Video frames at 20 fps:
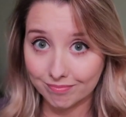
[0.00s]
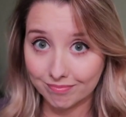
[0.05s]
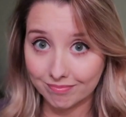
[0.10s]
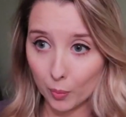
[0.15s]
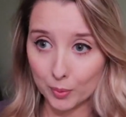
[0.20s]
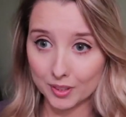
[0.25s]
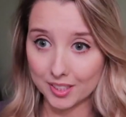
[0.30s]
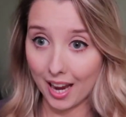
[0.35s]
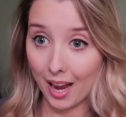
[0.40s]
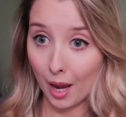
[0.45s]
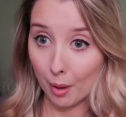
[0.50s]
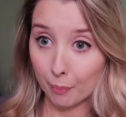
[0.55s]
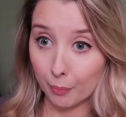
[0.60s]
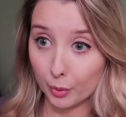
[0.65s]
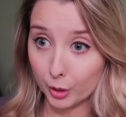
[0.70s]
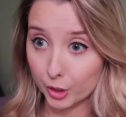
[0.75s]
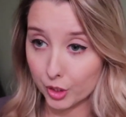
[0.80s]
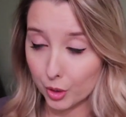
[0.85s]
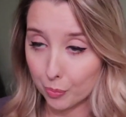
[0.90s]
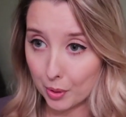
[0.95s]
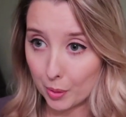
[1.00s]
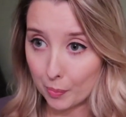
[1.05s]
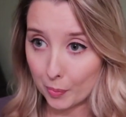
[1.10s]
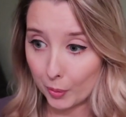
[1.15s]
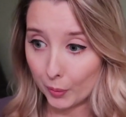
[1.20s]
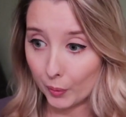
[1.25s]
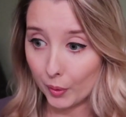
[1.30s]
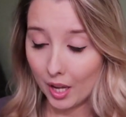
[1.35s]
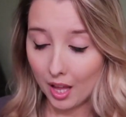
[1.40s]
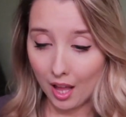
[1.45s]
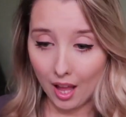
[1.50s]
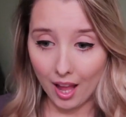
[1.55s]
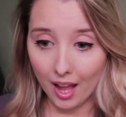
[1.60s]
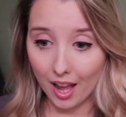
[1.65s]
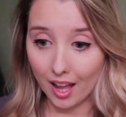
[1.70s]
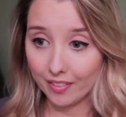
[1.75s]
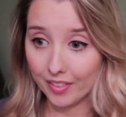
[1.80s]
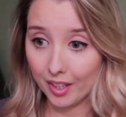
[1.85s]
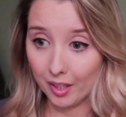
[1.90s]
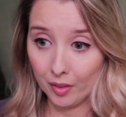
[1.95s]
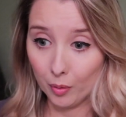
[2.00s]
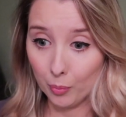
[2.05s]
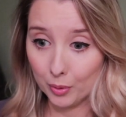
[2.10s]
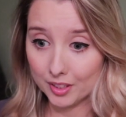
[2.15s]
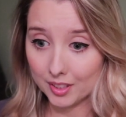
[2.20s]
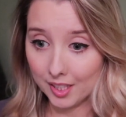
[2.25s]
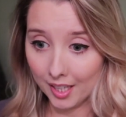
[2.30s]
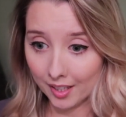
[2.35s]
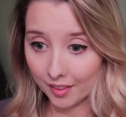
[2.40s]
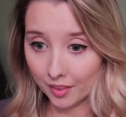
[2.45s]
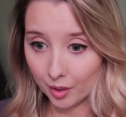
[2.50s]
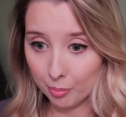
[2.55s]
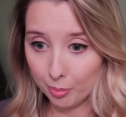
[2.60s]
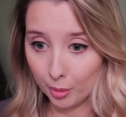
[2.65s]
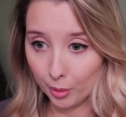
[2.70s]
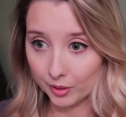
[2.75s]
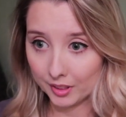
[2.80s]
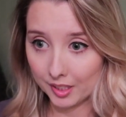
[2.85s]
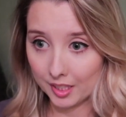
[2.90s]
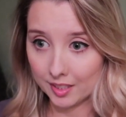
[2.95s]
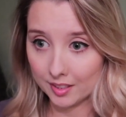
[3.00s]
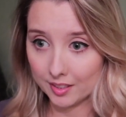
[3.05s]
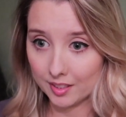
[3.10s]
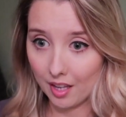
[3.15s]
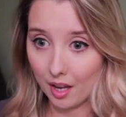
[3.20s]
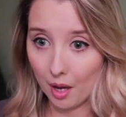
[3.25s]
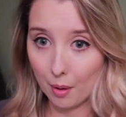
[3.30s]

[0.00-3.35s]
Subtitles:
They would ambush the people and then they would take their bodies